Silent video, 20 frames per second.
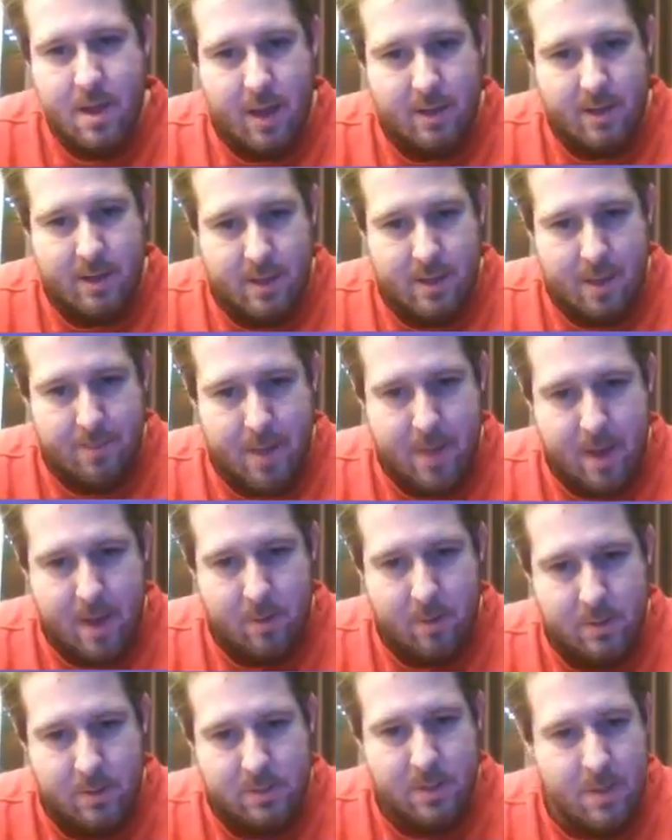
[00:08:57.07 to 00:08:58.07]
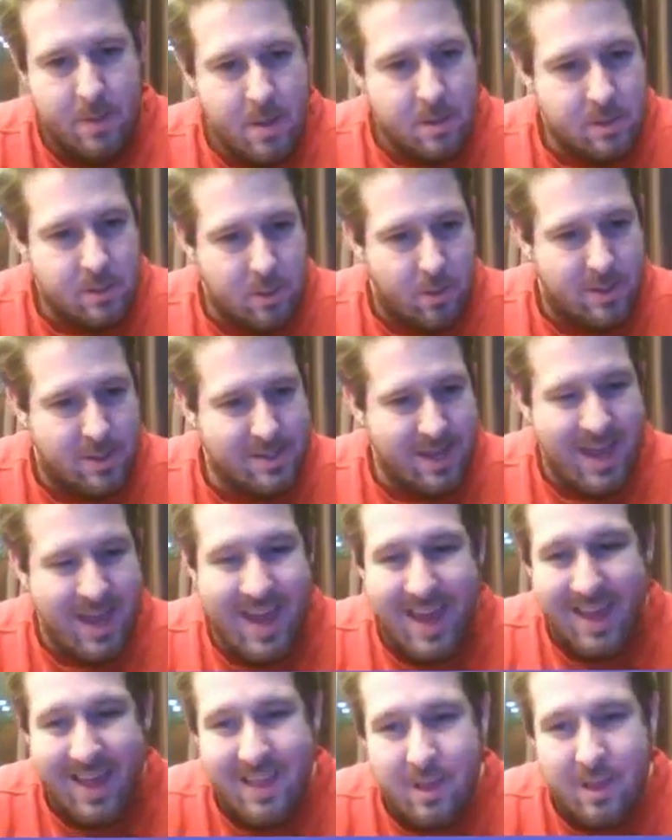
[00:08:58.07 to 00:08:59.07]
I did that backwards. So it's
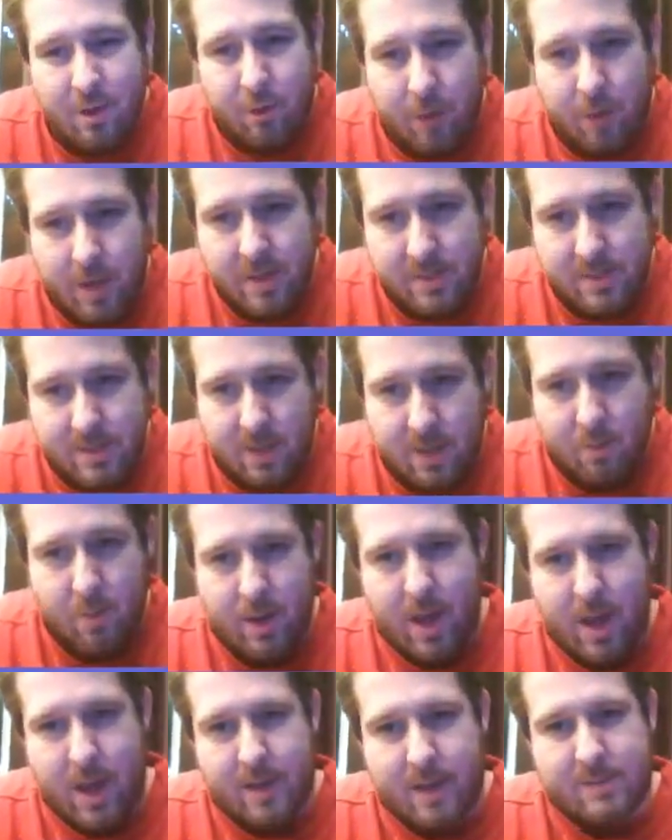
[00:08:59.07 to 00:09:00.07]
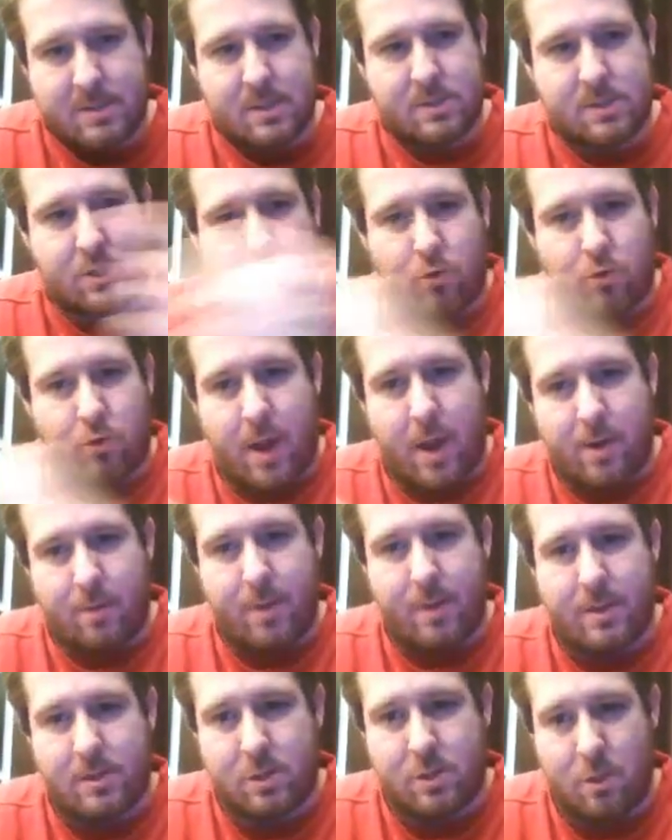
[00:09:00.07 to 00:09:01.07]
increasing when x is greater
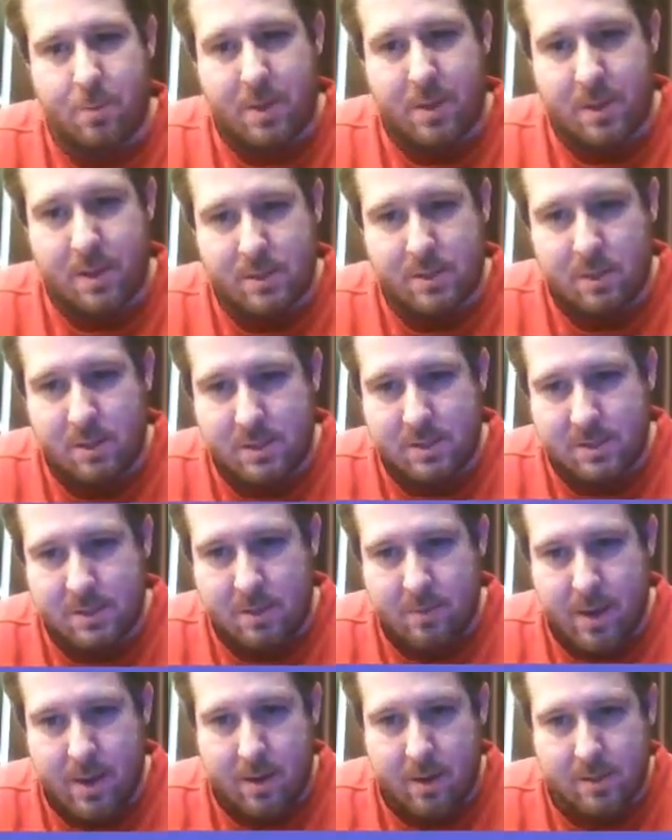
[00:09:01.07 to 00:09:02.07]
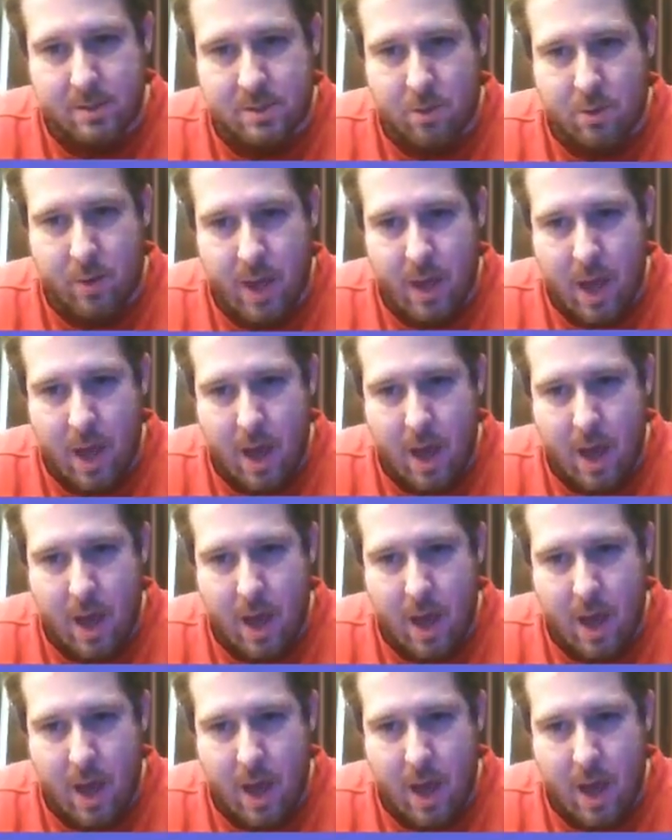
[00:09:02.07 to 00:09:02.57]
than 2 because you can see right here it's going